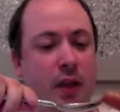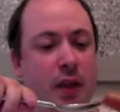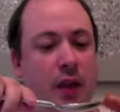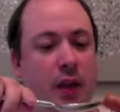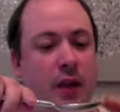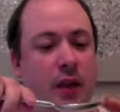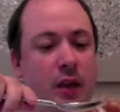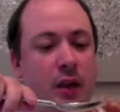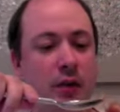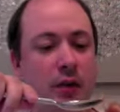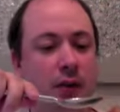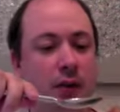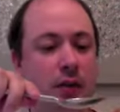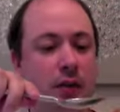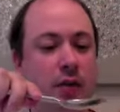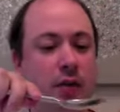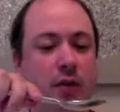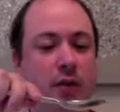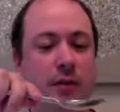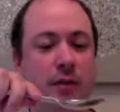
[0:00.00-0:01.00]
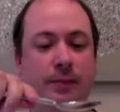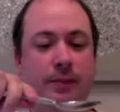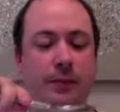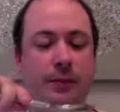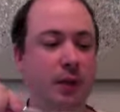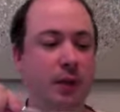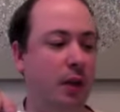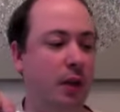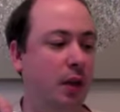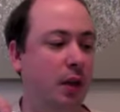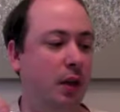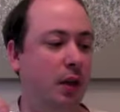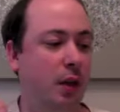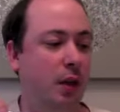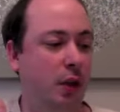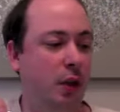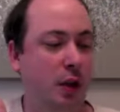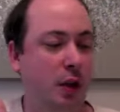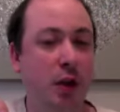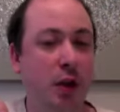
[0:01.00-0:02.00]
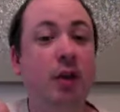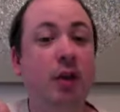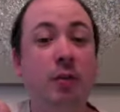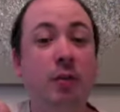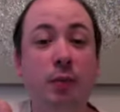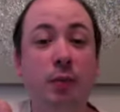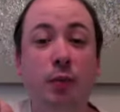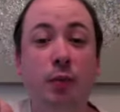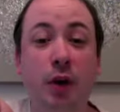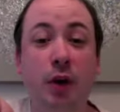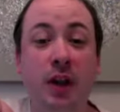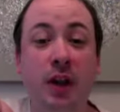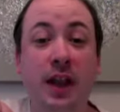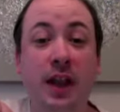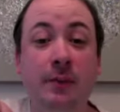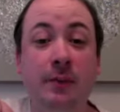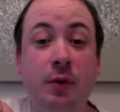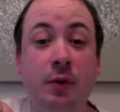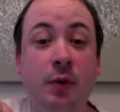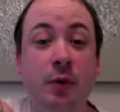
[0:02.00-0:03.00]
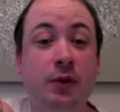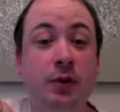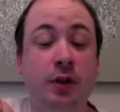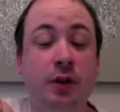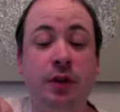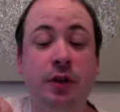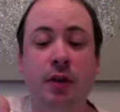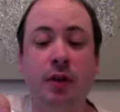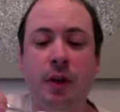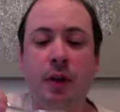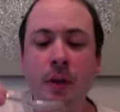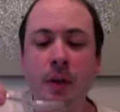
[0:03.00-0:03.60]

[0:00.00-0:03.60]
and it looks pretty damn gorgeous.